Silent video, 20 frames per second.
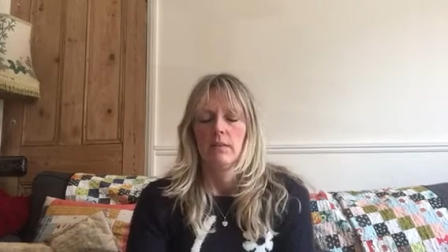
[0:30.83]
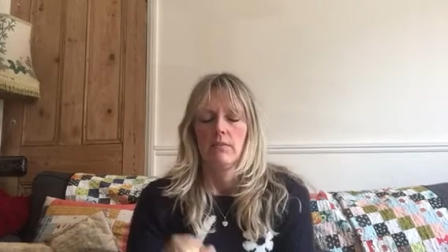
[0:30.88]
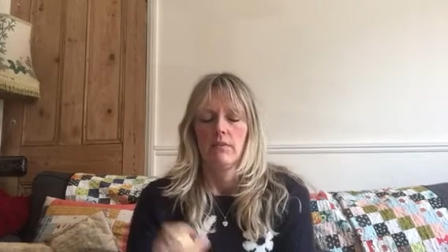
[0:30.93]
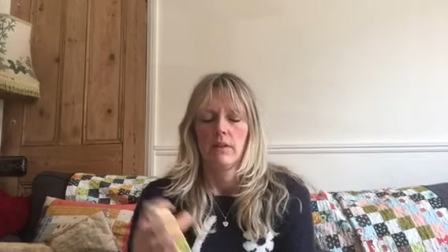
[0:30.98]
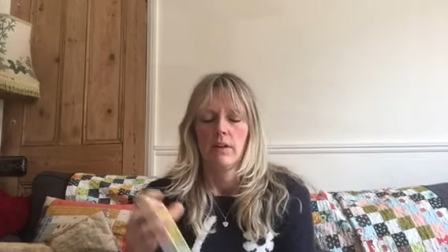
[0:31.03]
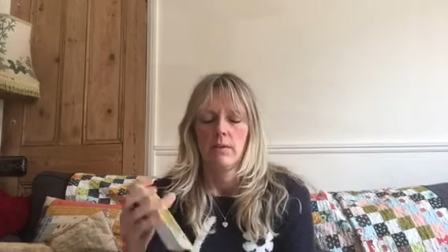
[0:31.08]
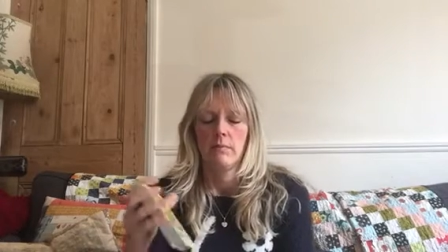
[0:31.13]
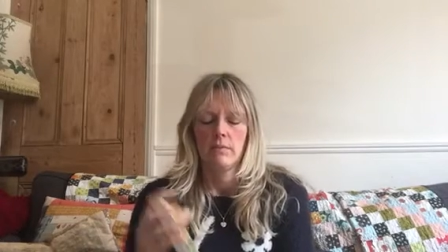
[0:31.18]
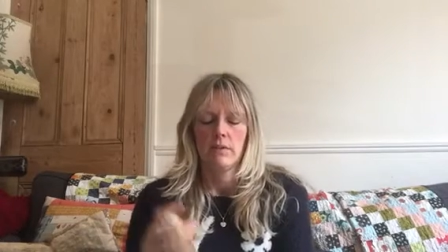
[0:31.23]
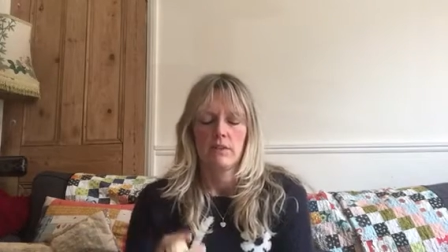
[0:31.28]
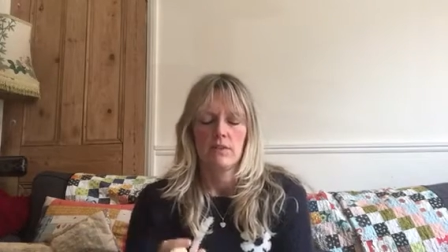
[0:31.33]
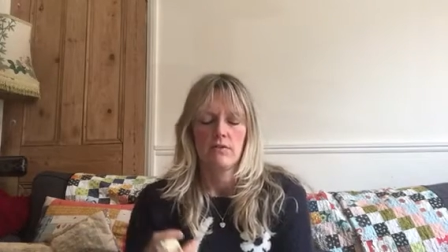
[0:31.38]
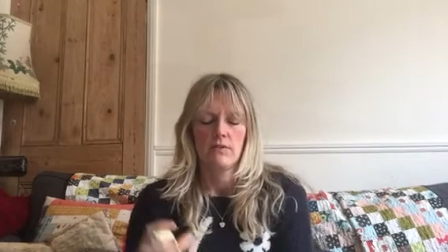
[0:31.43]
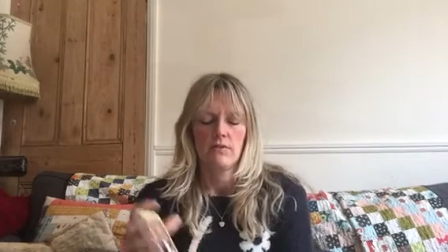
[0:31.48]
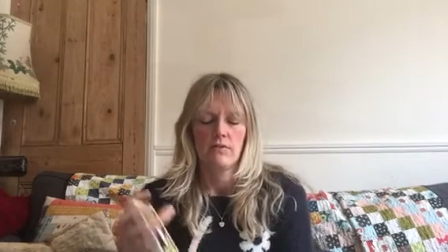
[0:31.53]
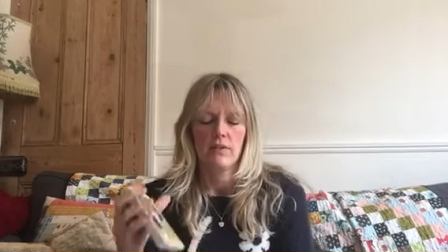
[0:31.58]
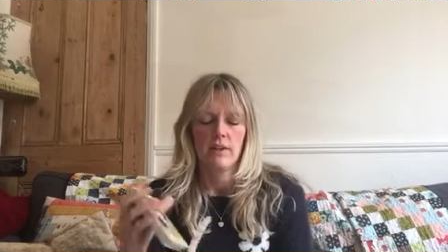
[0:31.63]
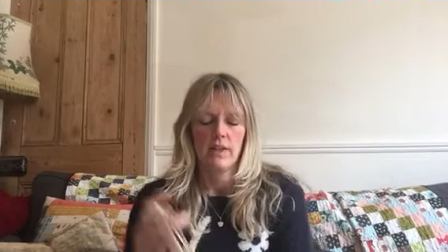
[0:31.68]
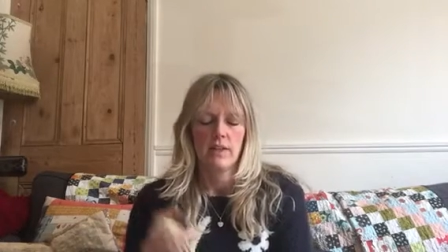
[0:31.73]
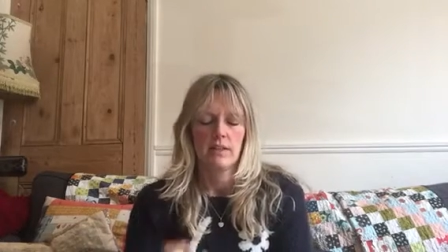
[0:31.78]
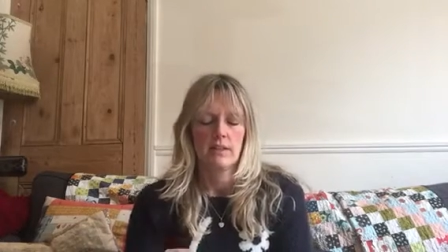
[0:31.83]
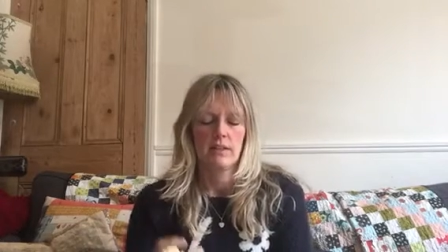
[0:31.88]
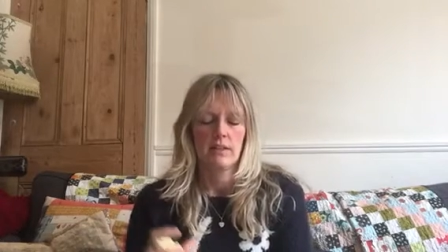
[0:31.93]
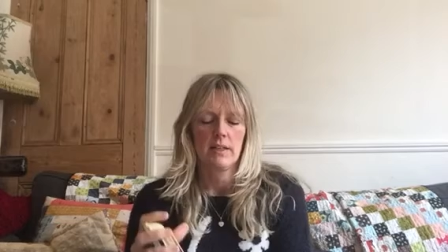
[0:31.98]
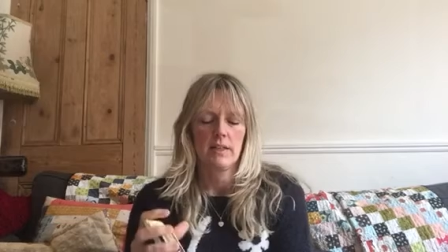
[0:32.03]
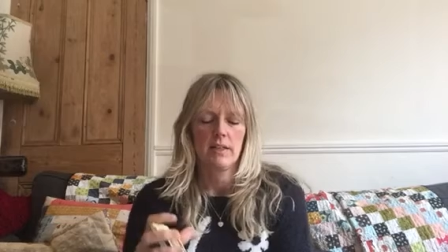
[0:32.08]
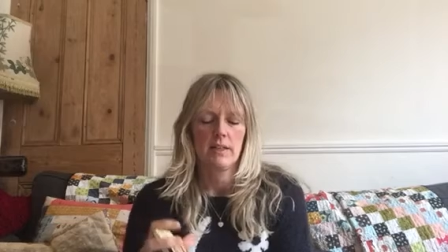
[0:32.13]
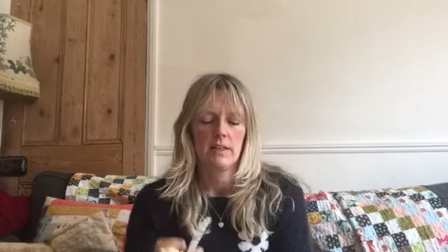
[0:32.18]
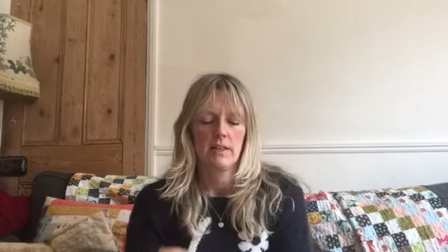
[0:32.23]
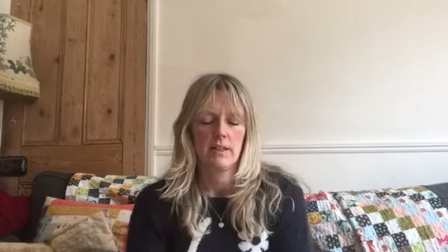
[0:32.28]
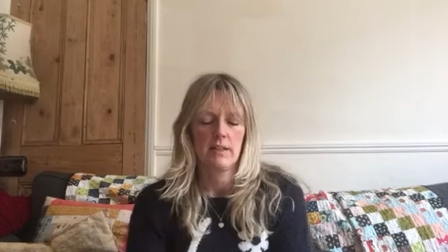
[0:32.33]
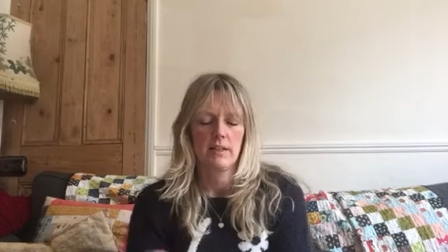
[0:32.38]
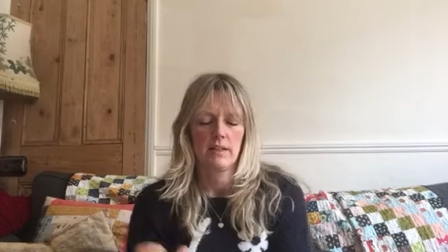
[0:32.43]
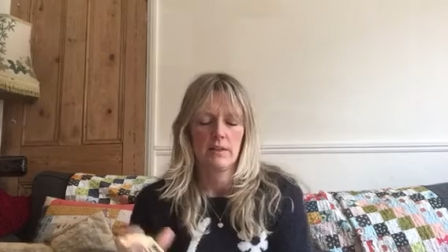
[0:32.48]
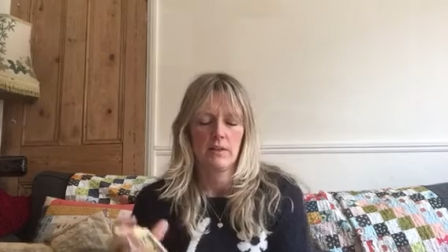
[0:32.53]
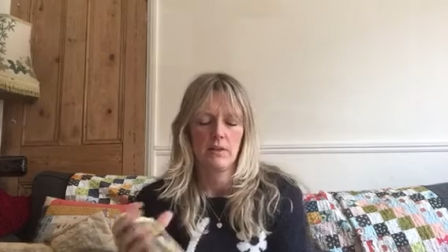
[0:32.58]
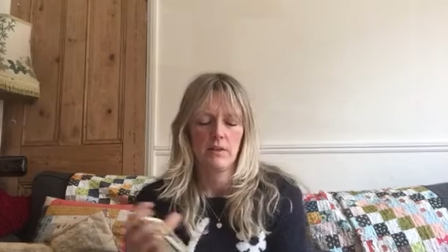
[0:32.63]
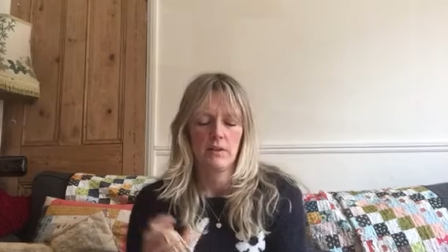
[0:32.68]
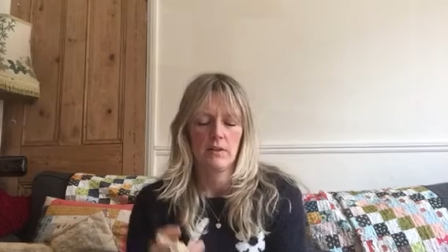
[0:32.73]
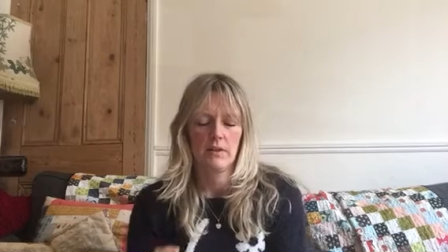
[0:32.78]
for him and his friend
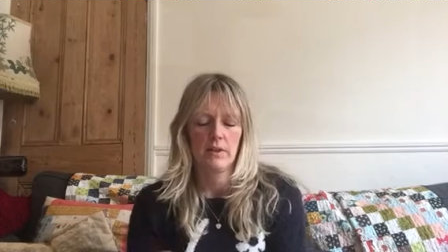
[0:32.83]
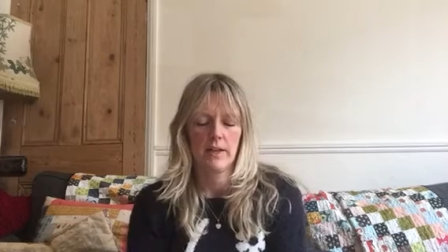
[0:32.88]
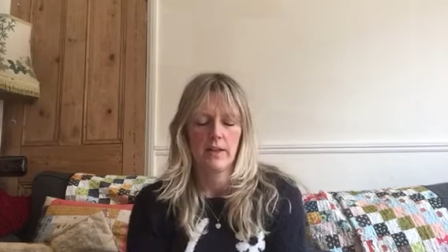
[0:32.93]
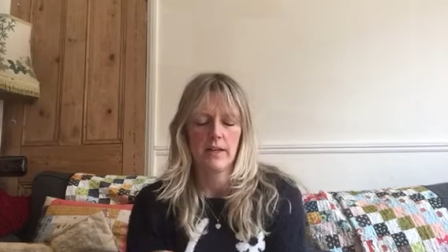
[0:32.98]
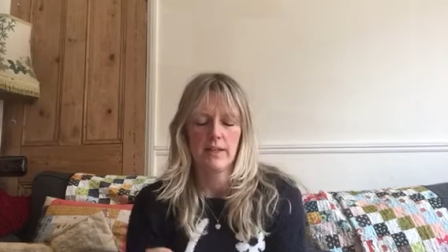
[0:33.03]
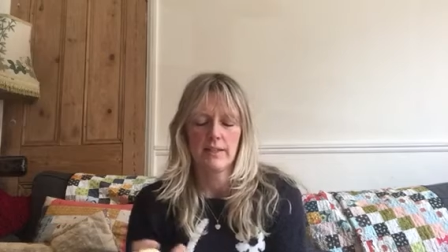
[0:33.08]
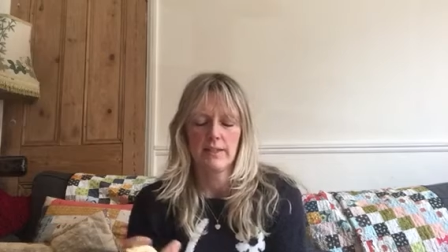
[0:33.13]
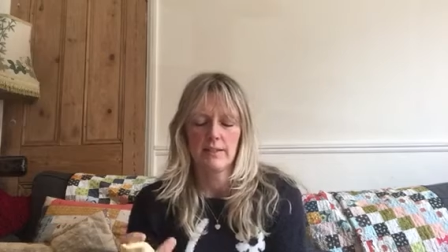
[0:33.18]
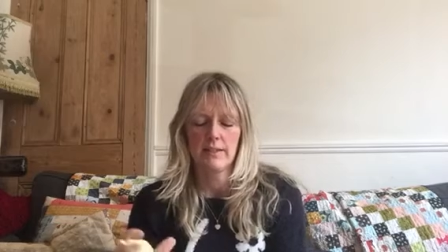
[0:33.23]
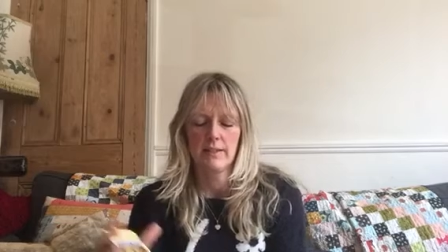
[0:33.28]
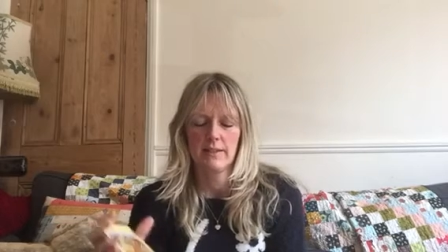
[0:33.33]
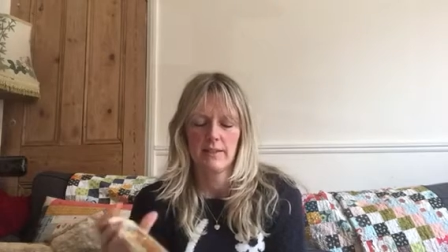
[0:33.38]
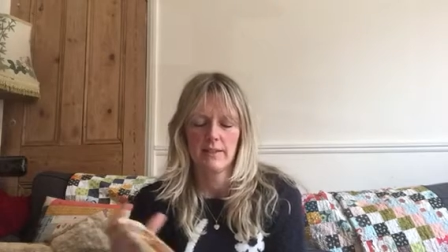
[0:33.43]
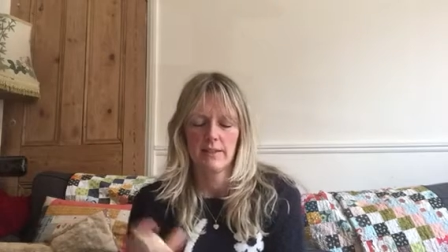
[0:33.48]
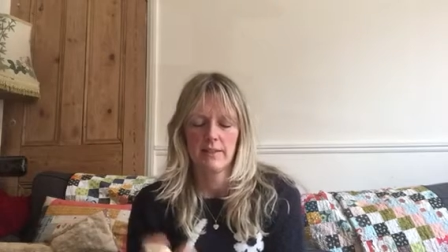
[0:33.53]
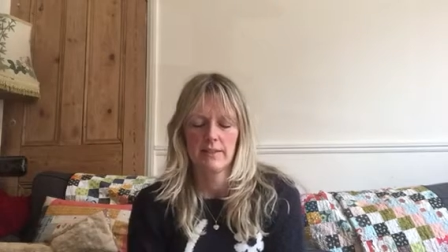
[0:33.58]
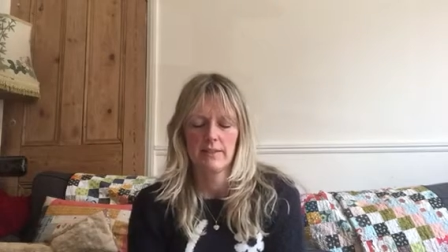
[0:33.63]
in the holidays.